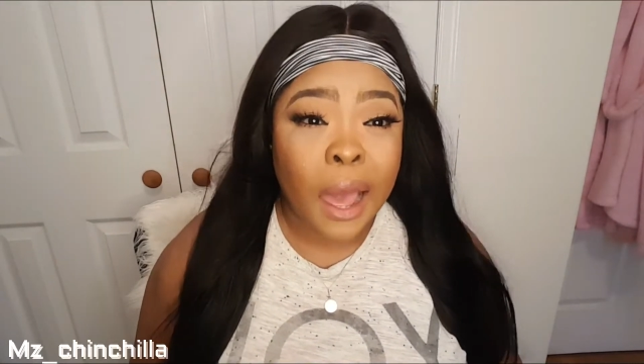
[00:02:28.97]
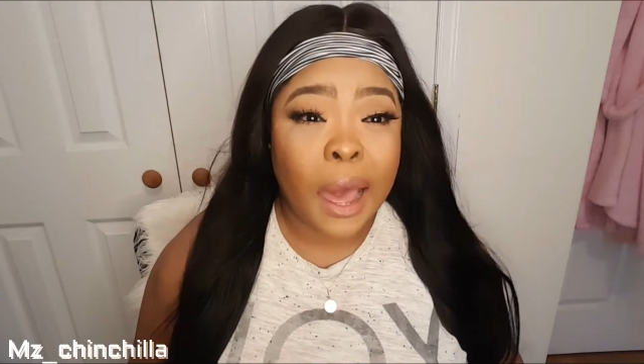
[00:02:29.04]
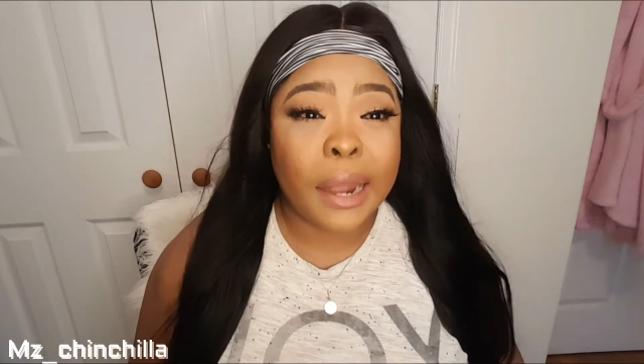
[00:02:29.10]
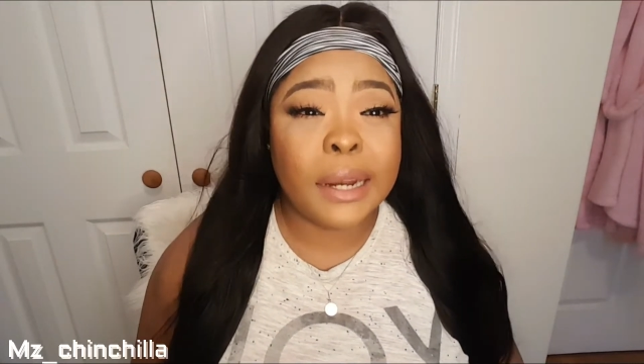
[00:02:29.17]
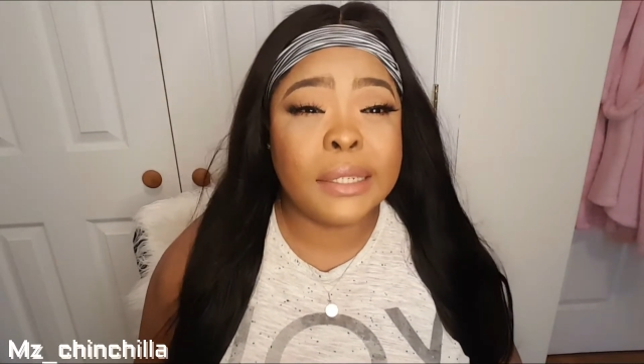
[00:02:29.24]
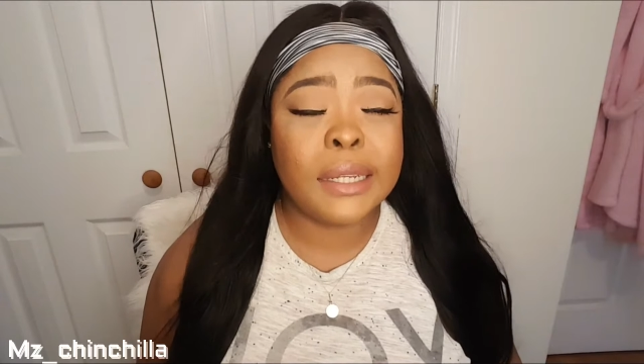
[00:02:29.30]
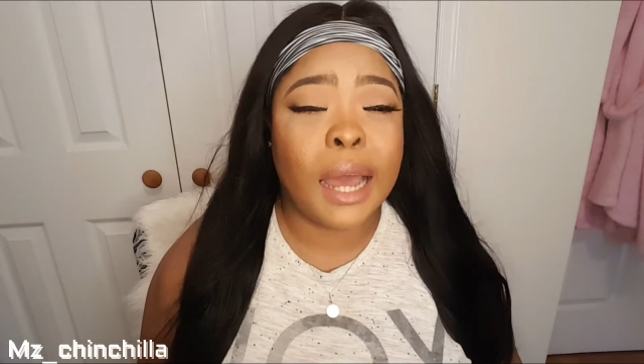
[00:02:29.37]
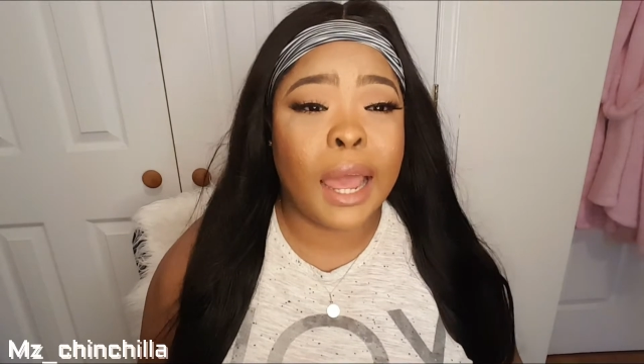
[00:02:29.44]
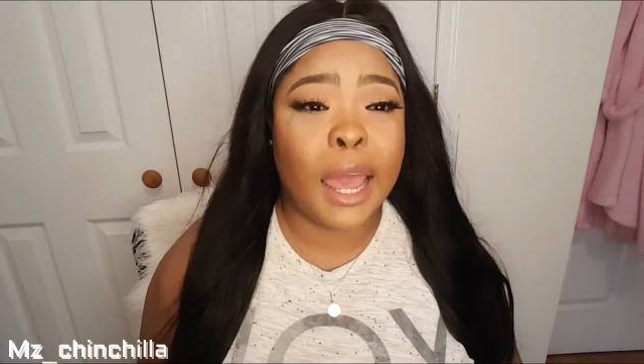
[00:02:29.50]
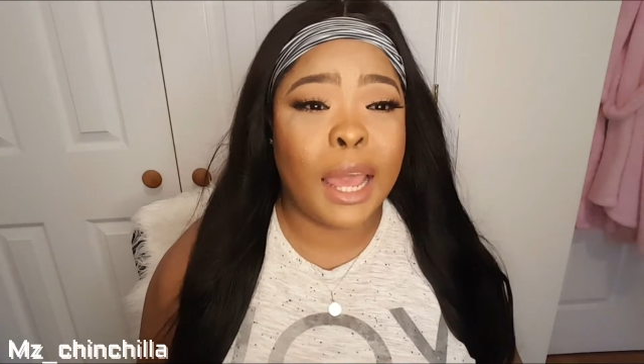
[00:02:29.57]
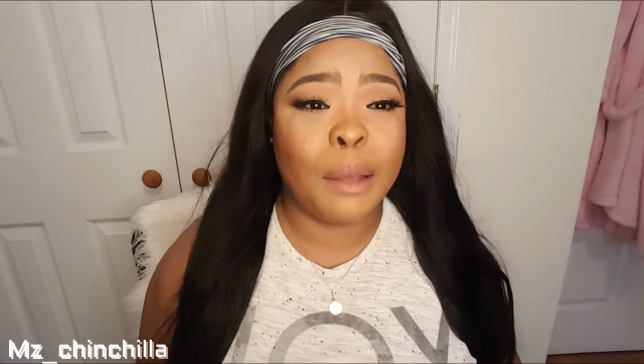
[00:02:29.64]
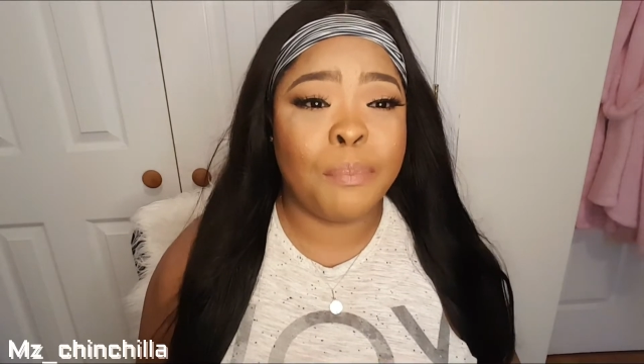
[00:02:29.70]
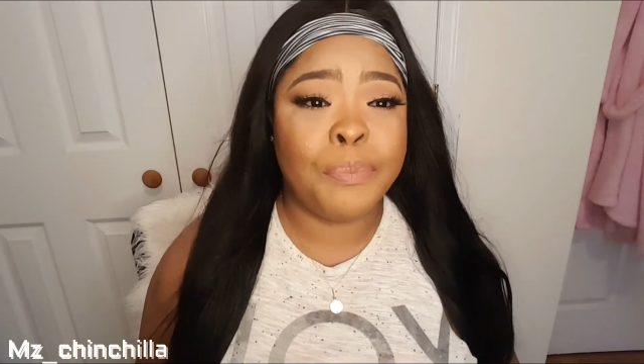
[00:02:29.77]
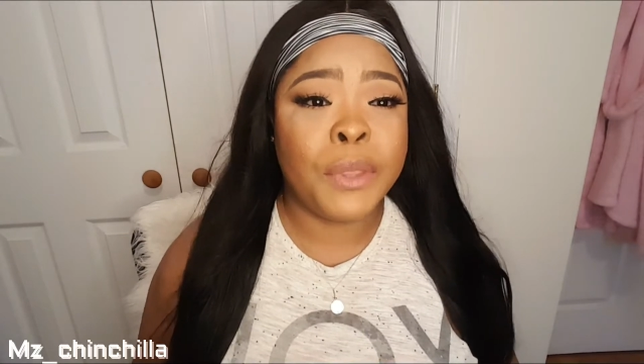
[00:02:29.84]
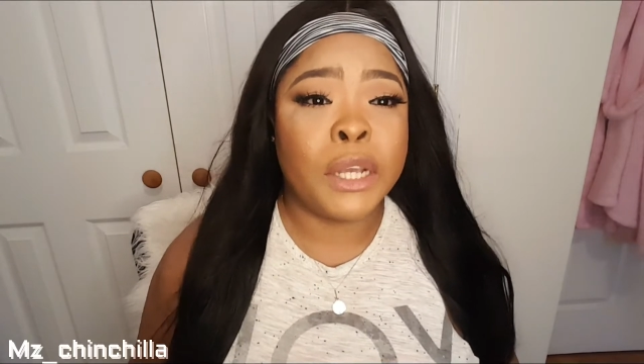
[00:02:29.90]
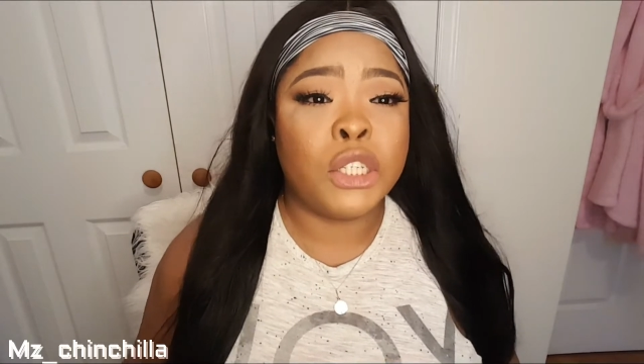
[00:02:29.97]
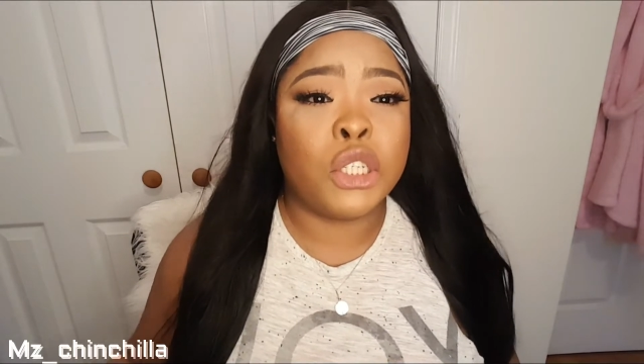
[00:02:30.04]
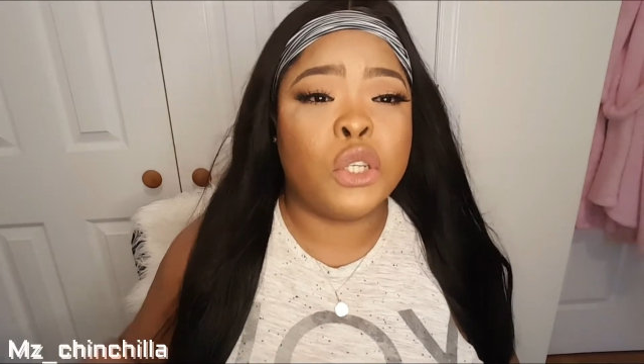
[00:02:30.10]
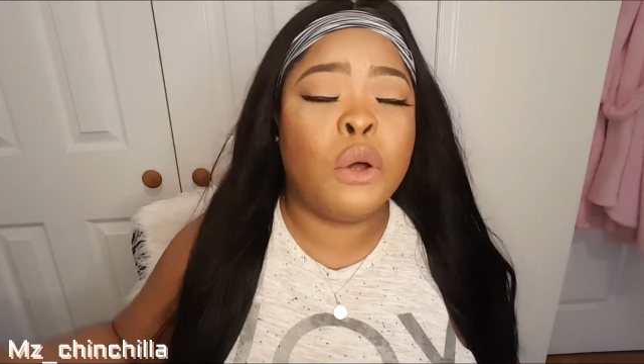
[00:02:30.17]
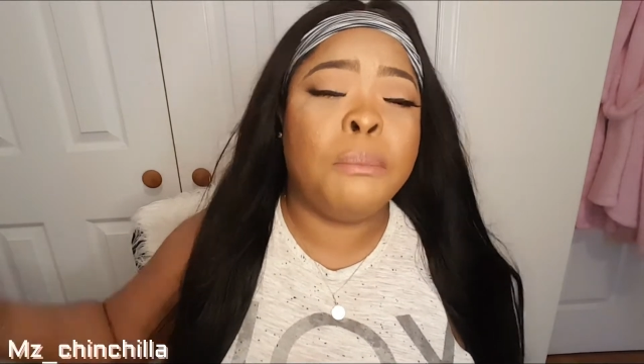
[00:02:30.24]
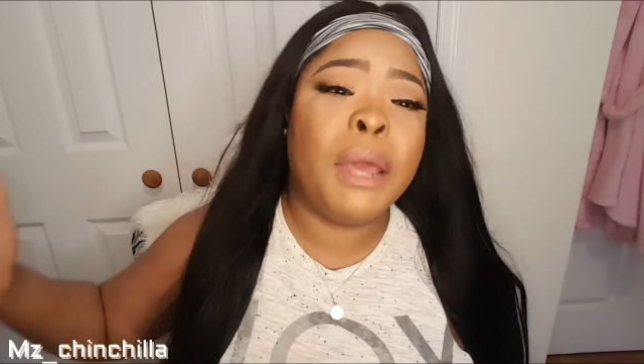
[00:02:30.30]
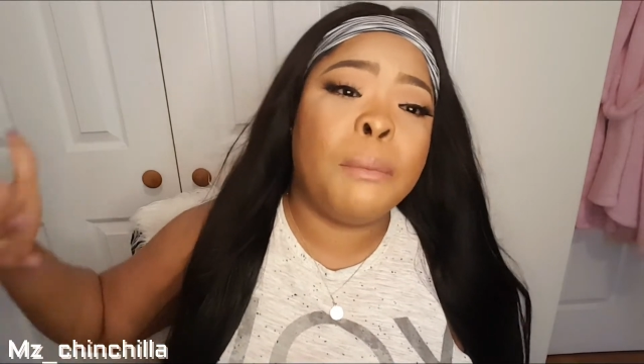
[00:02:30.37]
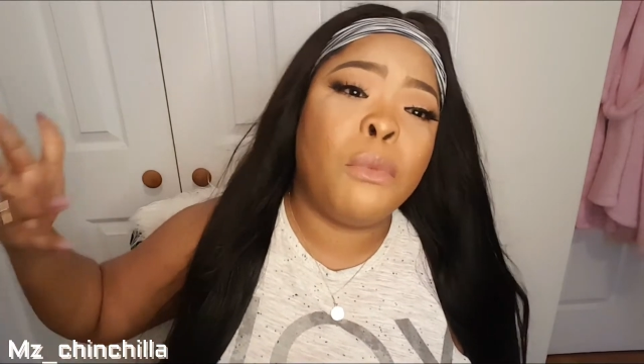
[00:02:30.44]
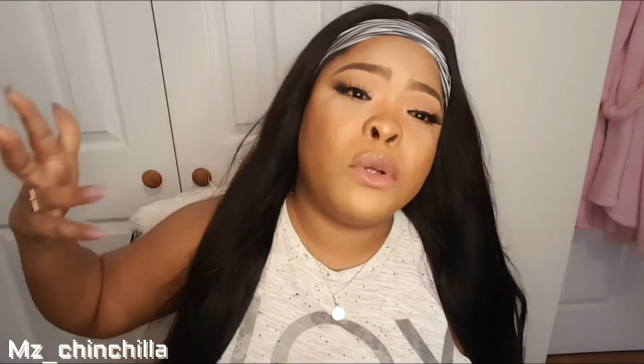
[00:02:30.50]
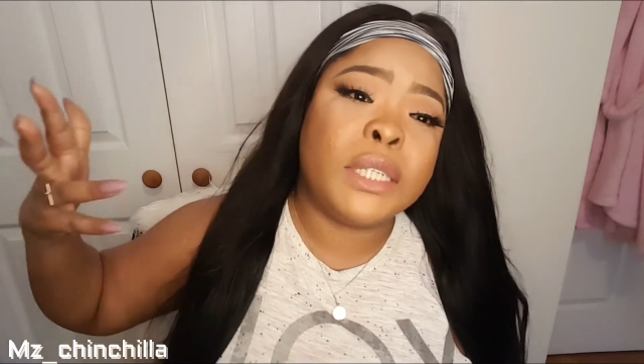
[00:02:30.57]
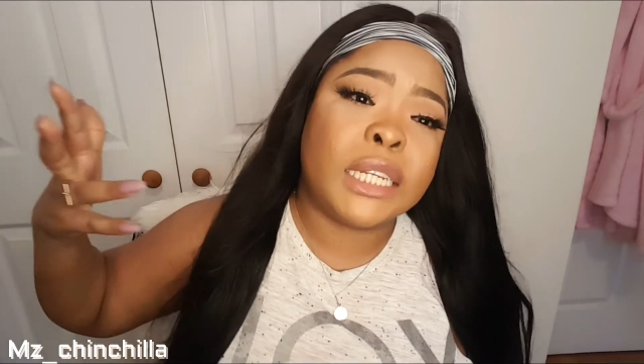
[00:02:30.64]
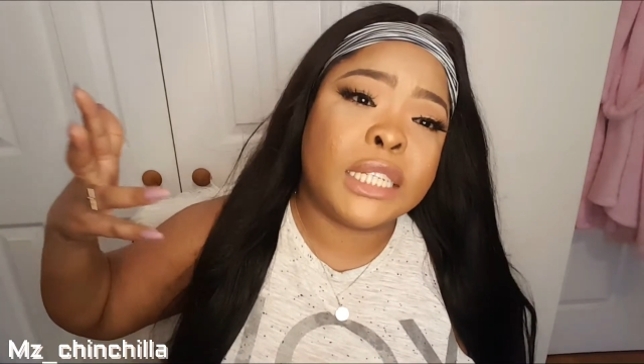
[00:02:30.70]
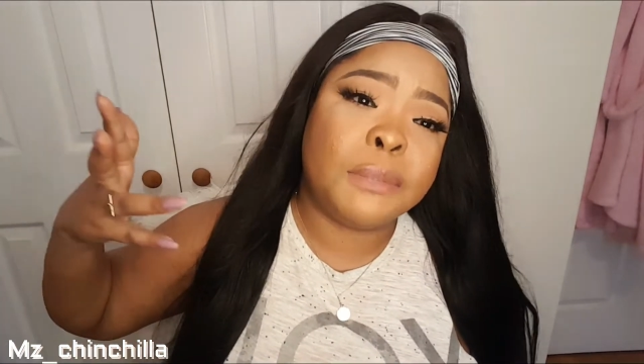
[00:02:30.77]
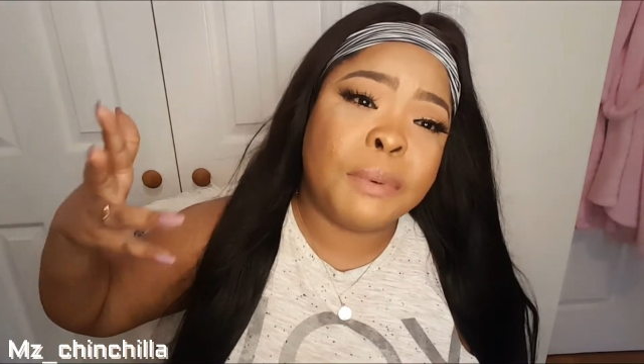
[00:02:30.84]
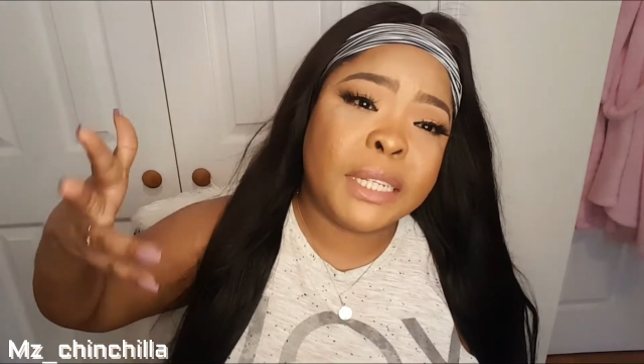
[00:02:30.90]
at the time she told me about
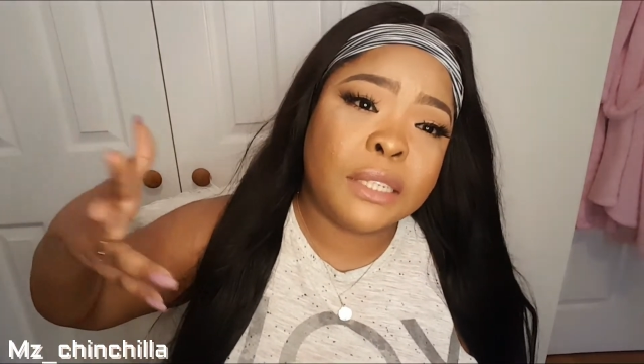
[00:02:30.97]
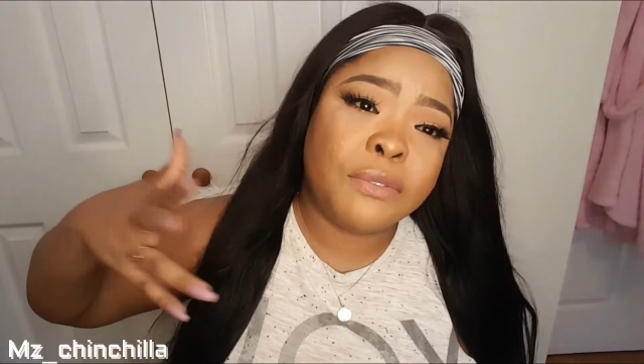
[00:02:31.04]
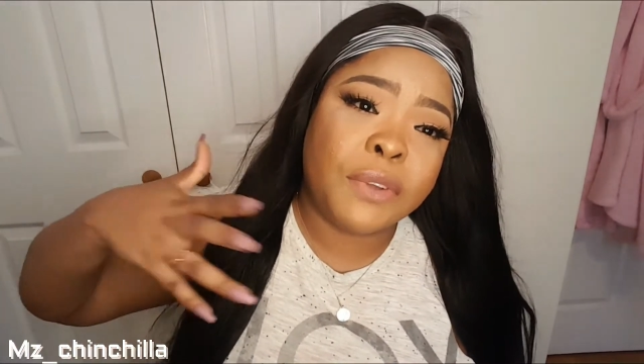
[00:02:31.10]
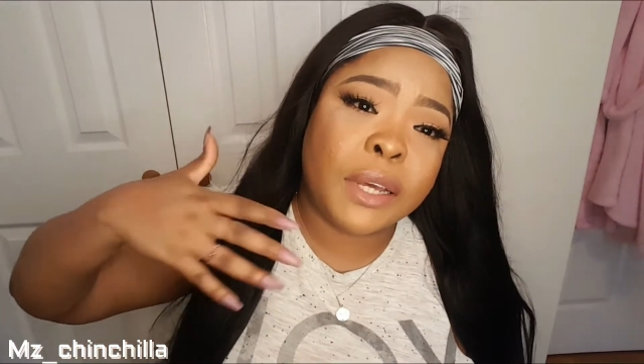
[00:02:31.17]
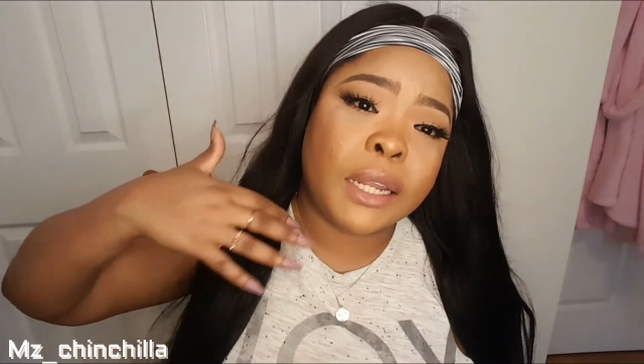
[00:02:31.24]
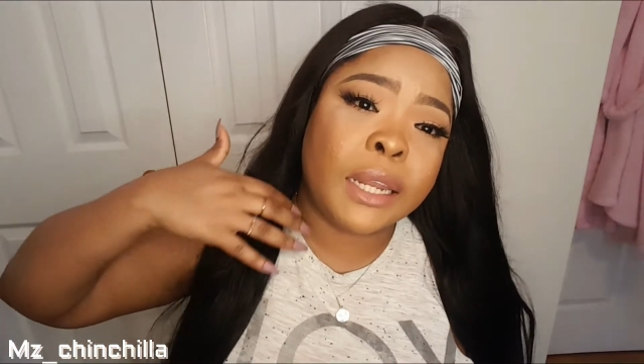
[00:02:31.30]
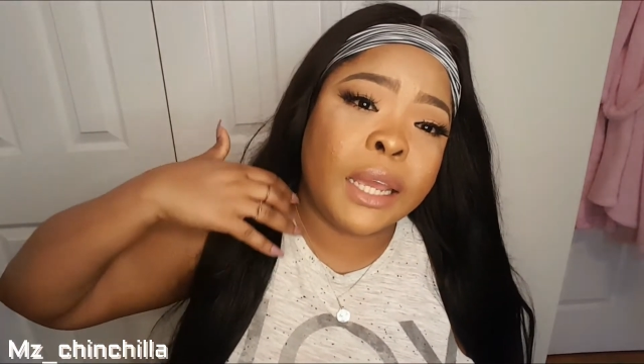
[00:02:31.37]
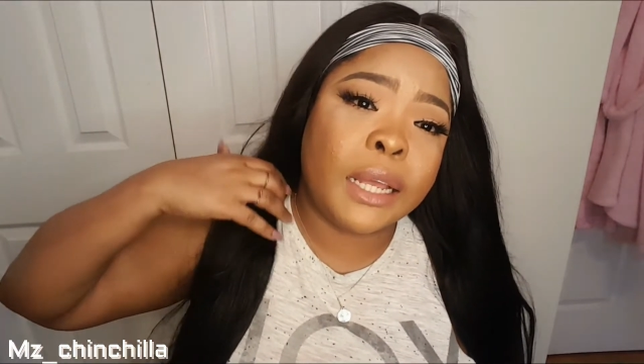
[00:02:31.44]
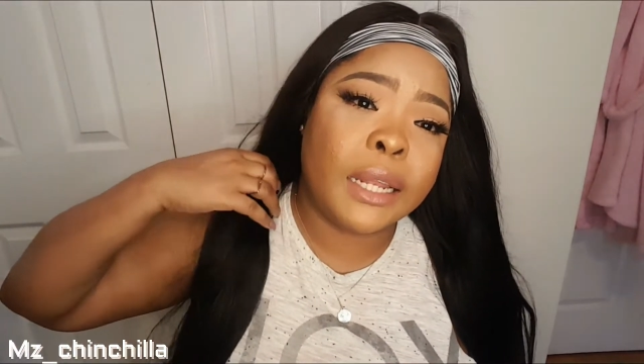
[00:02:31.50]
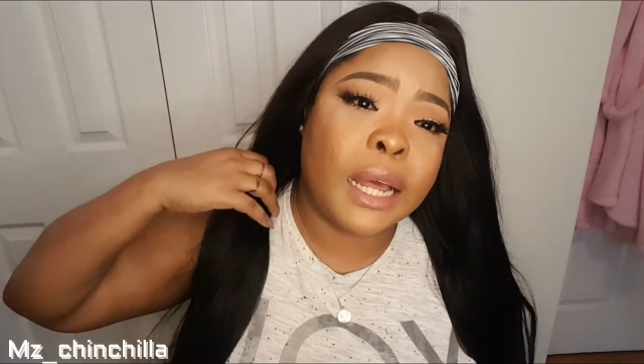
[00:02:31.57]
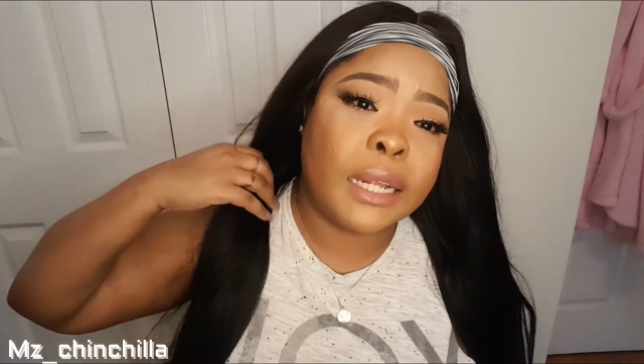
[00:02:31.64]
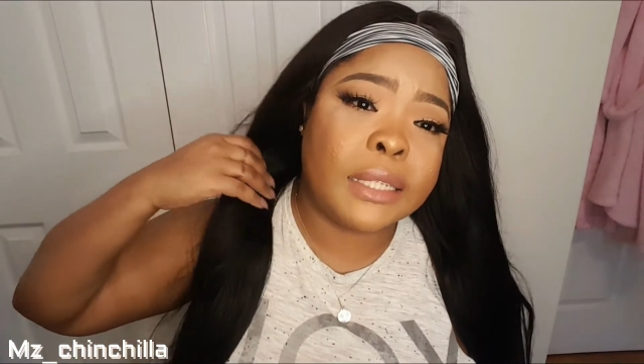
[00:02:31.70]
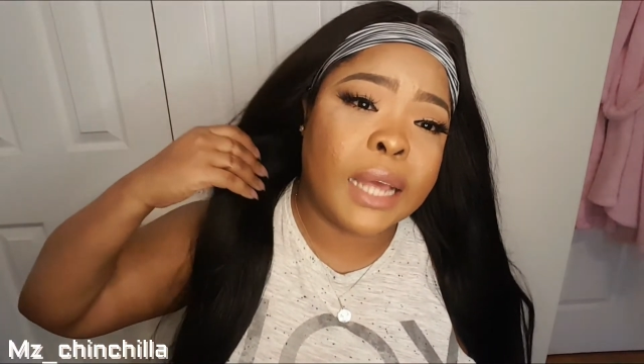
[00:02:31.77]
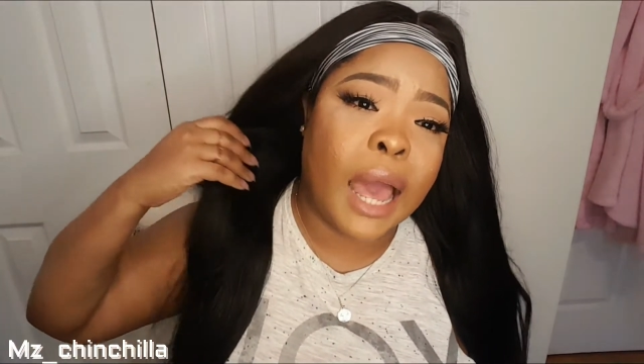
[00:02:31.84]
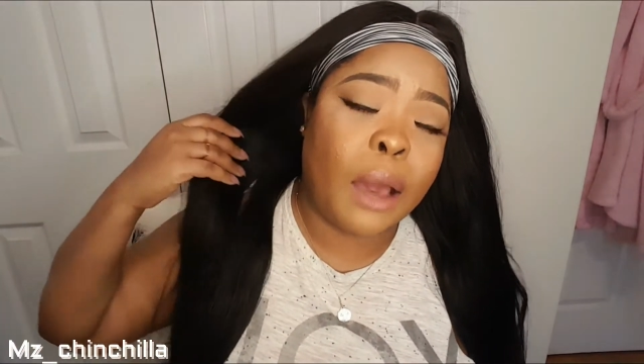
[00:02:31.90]
a specific link that